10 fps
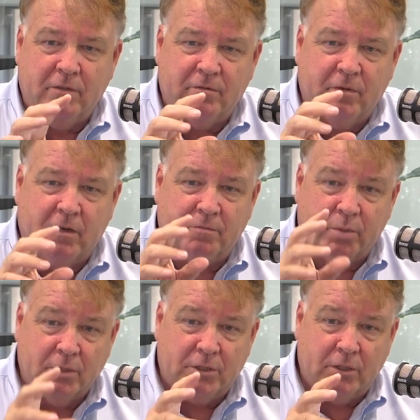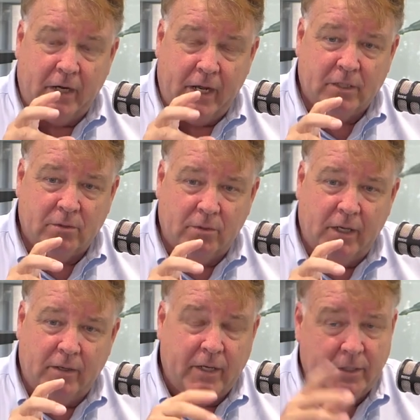of Berkshire
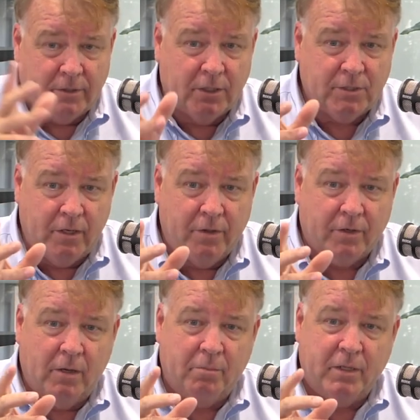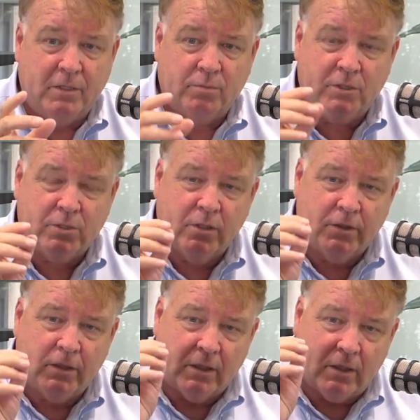Hathaway and a dozen other companies, we saw
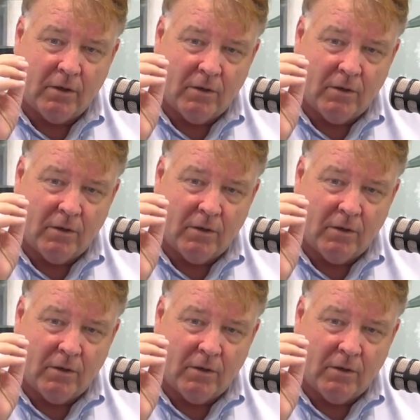that